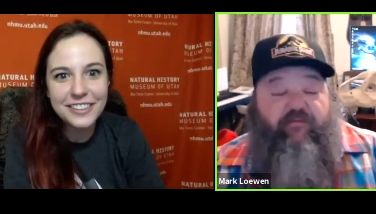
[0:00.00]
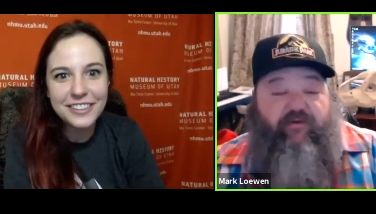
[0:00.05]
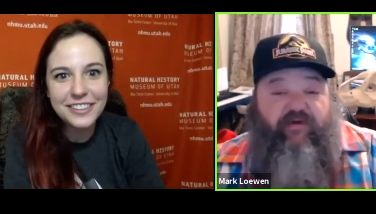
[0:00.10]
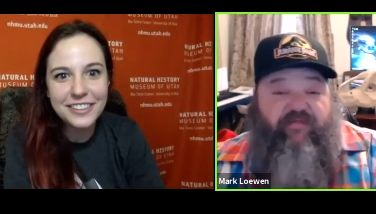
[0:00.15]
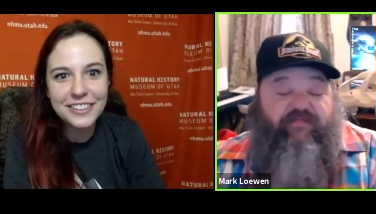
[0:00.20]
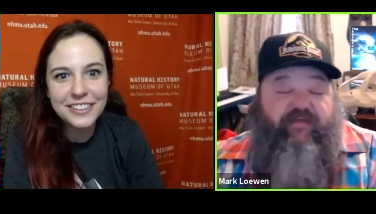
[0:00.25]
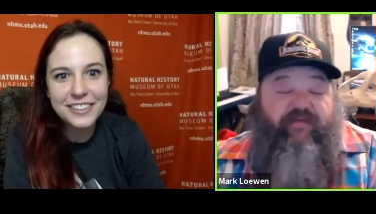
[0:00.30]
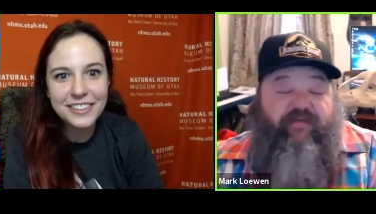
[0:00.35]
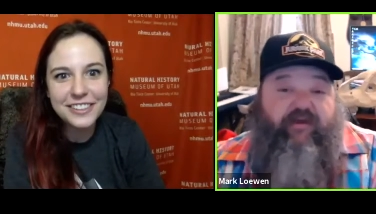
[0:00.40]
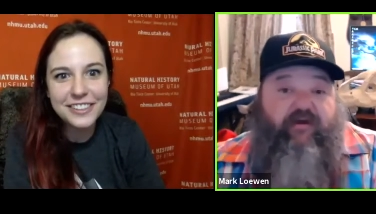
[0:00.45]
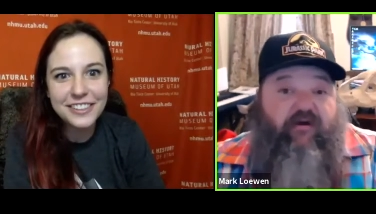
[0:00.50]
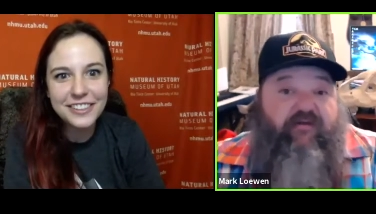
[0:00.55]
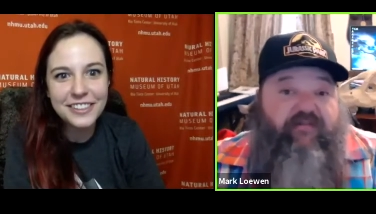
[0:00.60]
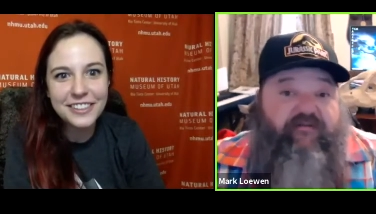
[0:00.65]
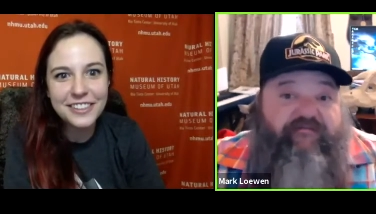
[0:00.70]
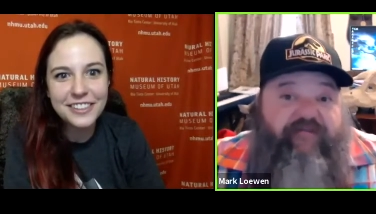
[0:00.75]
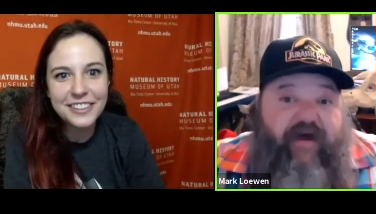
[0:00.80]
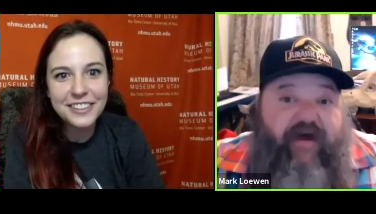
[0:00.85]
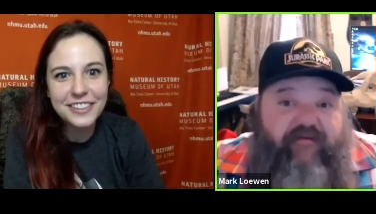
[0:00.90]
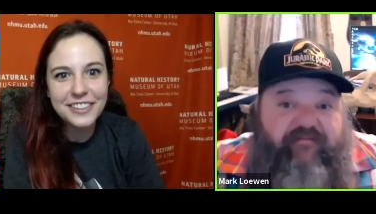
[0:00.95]
Speaker 1: we think are the
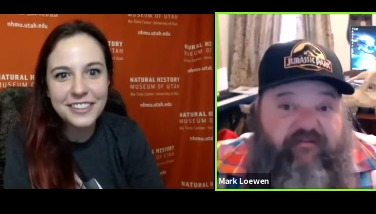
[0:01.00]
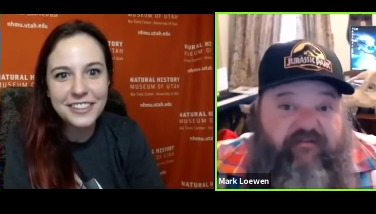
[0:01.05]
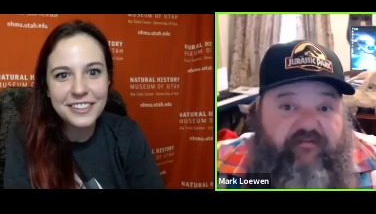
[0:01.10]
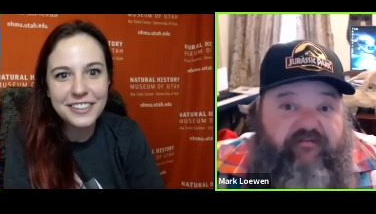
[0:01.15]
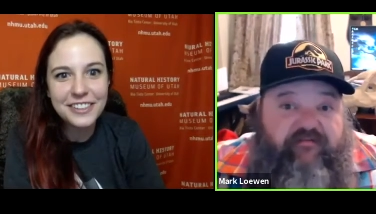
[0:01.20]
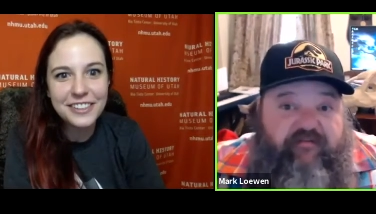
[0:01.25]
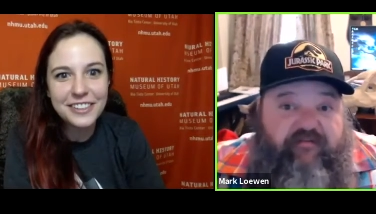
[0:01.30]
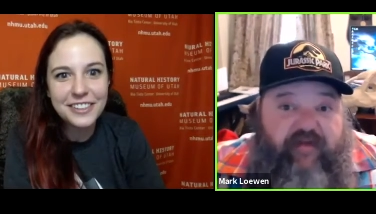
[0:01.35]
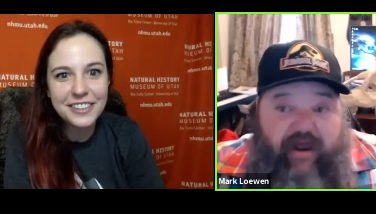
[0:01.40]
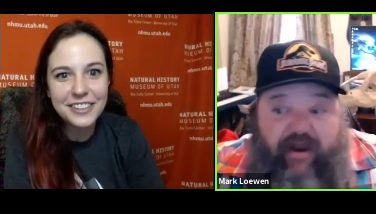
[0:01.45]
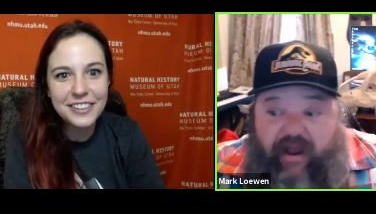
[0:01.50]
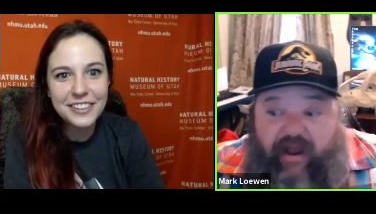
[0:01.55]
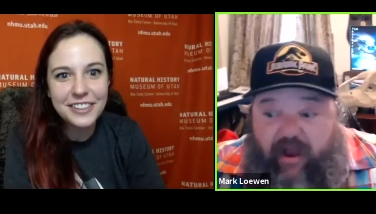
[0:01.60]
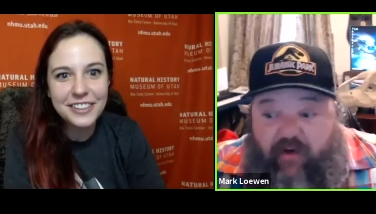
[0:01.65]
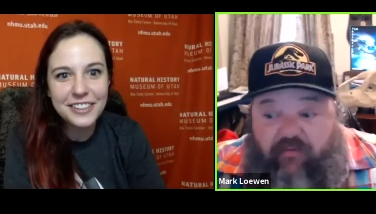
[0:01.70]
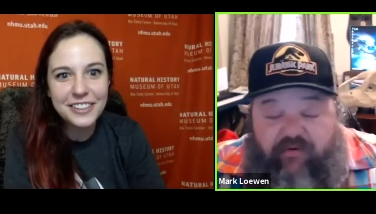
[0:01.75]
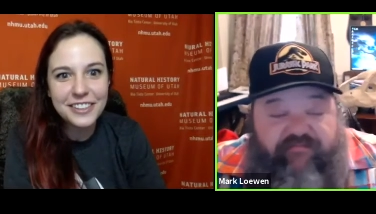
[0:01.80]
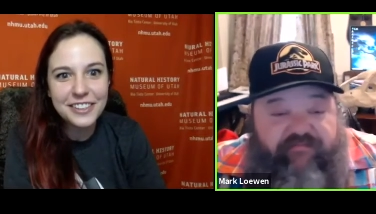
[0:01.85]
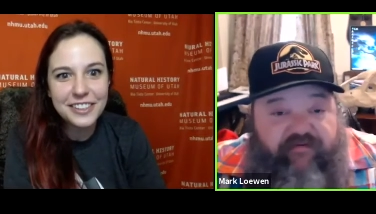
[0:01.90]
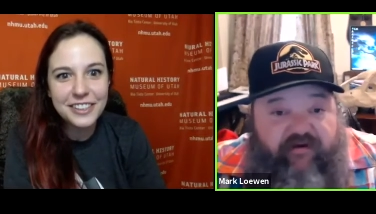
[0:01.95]
fastest. And
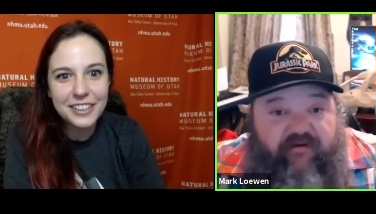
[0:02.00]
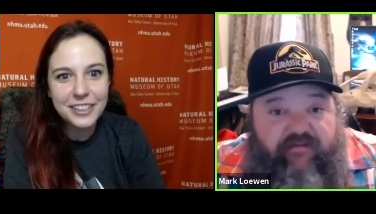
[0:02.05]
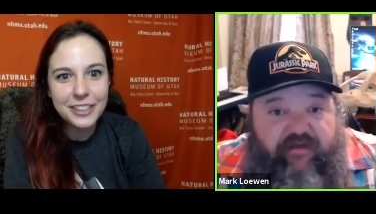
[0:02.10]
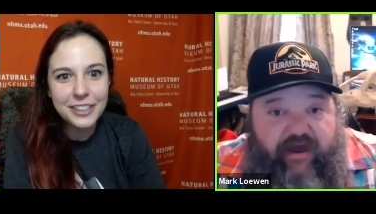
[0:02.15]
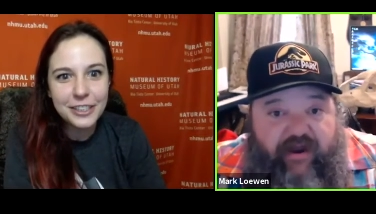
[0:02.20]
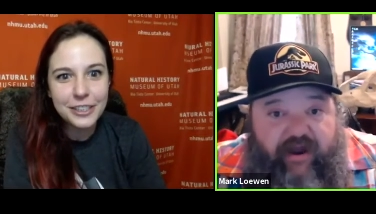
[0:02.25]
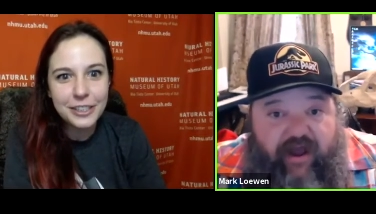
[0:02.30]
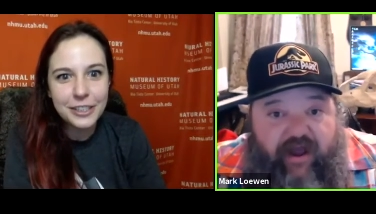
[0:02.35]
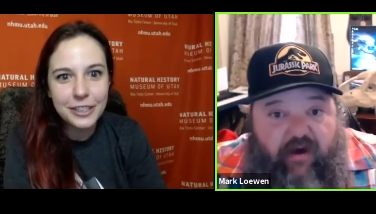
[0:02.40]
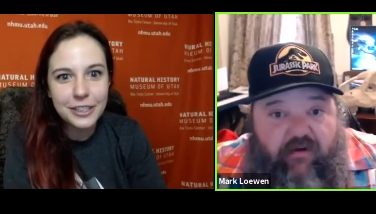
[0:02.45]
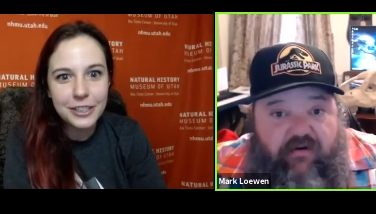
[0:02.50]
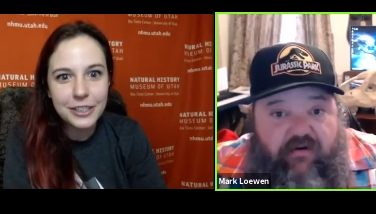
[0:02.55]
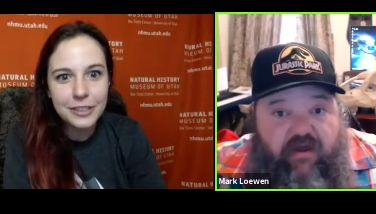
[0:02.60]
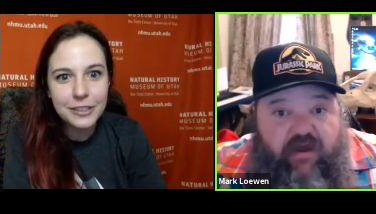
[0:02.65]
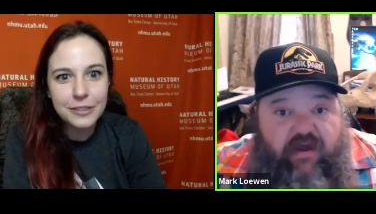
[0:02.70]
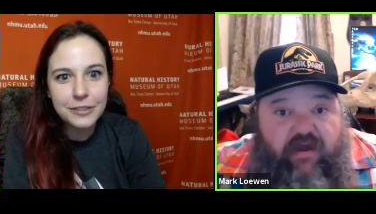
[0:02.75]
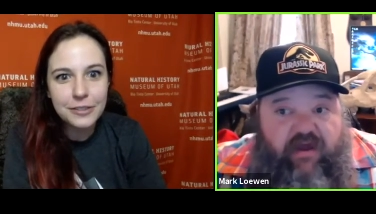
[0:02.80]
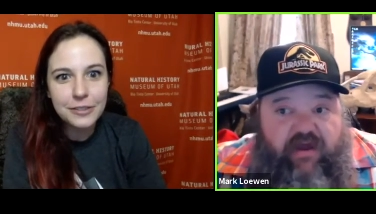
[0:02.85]
how we figure that out